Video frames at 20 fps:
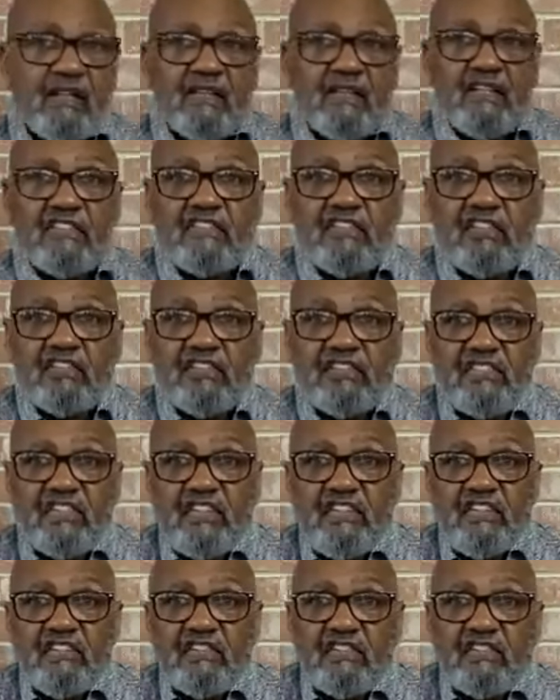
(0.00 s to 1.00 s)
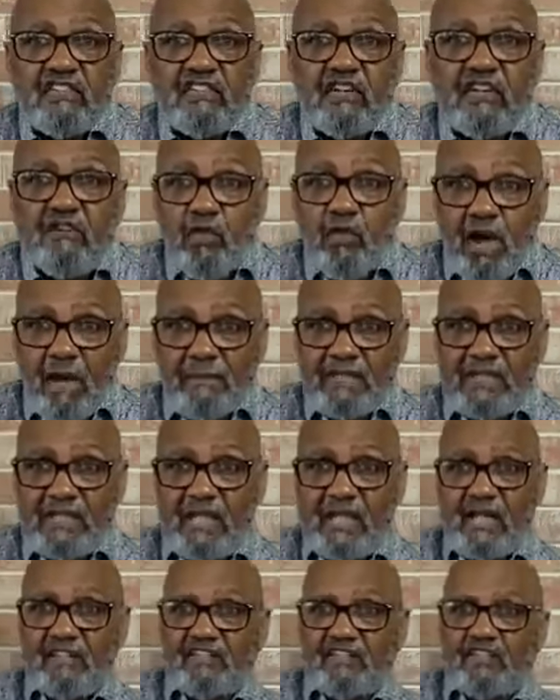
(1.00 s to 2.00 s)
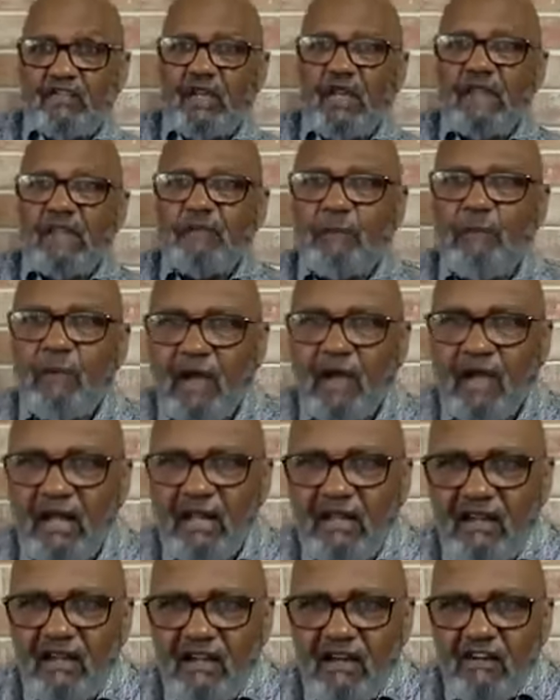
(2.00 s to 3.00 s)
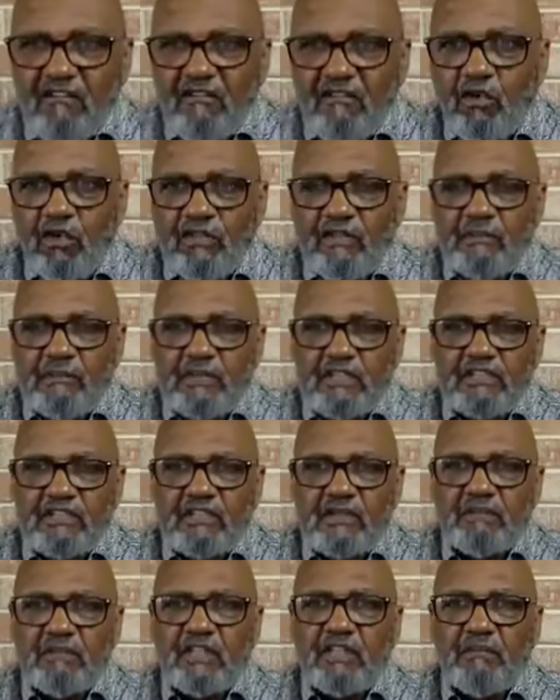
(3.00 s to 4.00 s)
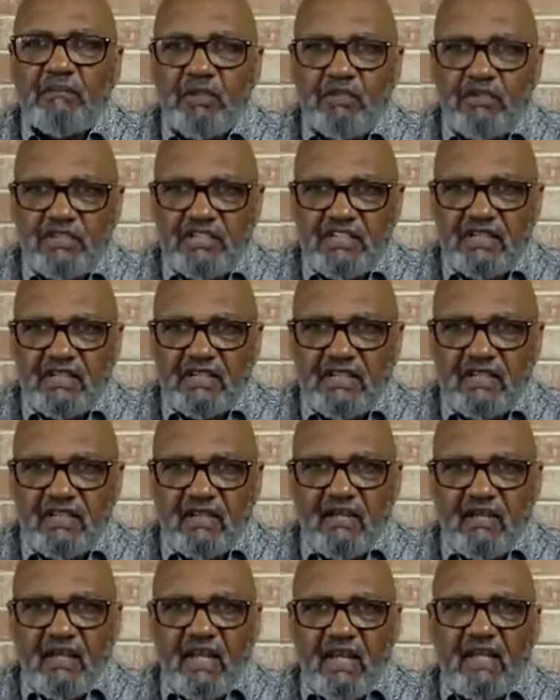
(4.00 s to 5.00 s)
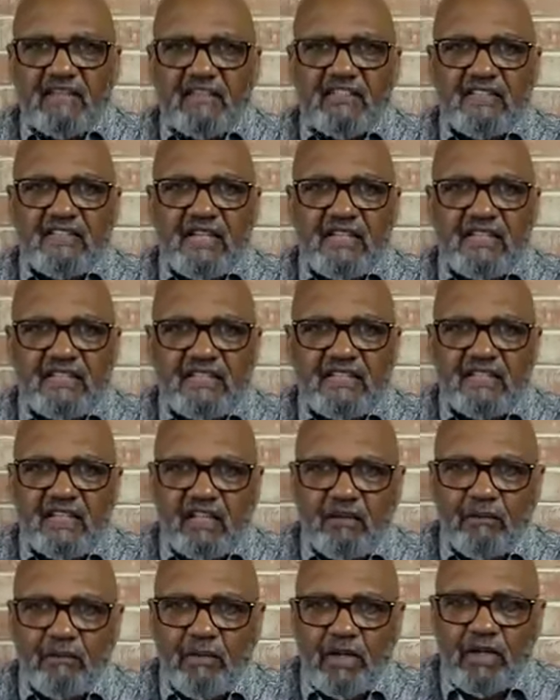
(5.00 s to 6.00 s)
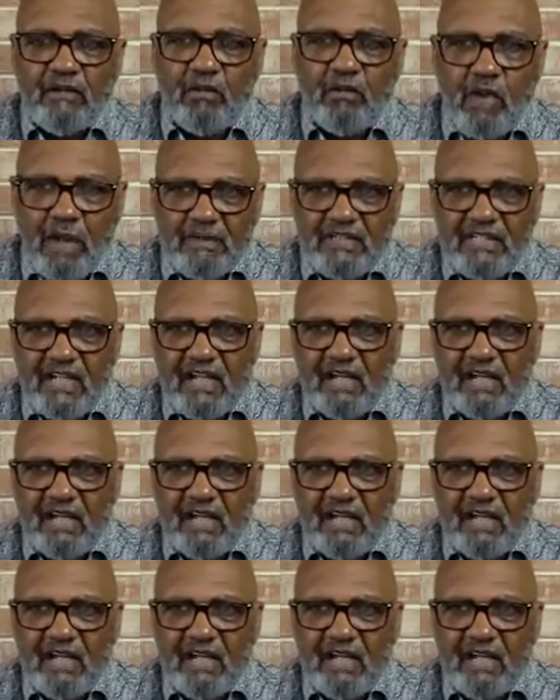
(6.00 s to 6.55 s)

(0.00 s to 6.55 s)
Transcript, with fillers: This is the season of Ramadan. So let's pray for, for Islam as they celebrate Ramadan.